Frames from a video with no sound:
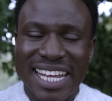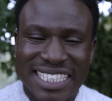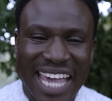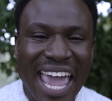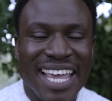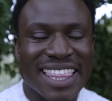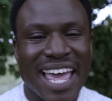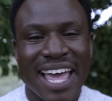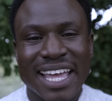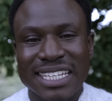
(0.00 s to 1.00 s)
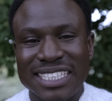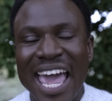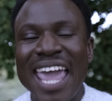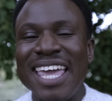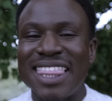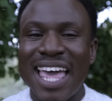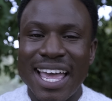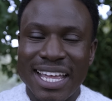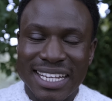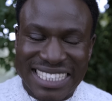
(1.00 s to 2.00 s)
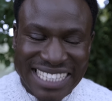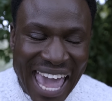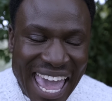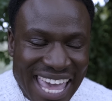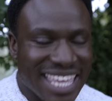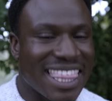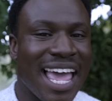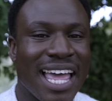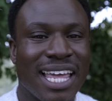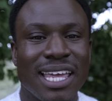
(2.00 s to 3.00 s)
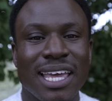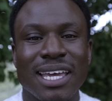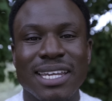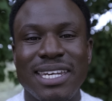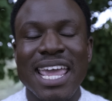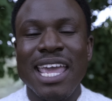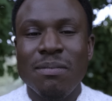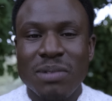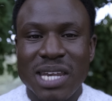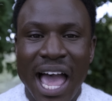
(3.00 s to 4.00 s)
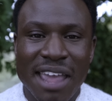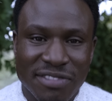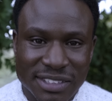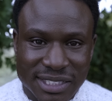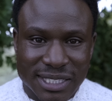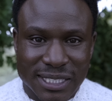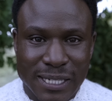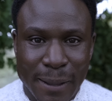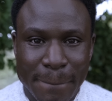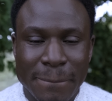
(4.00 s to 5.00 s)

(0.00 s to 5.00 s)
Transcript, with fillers: Take that, take that, take that. Deep divers.